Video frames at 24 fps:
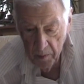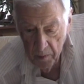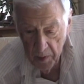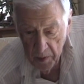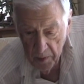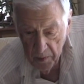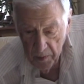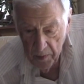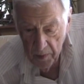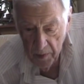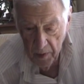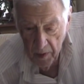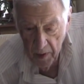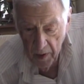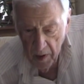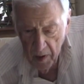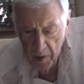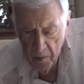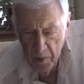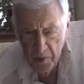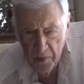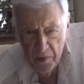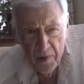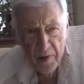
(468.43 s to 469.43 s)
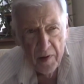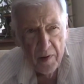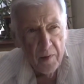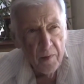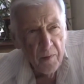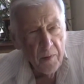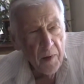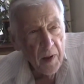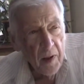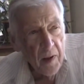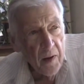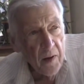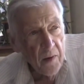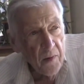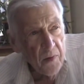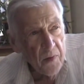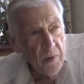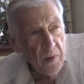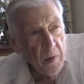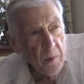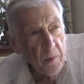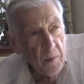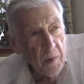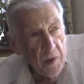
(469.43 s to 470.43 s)
which I was still writing
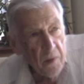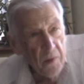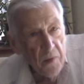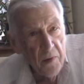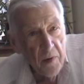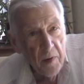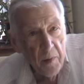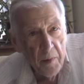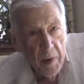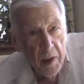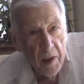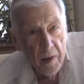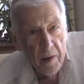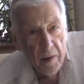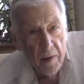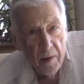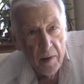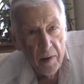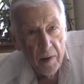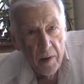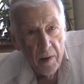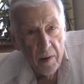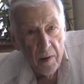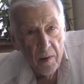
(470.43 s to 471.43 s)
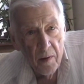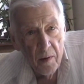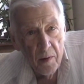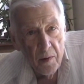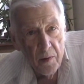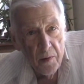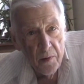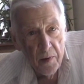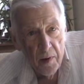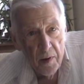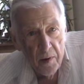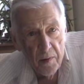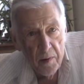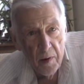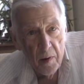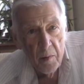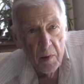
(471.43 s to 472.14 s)
somewhat thematically in those days.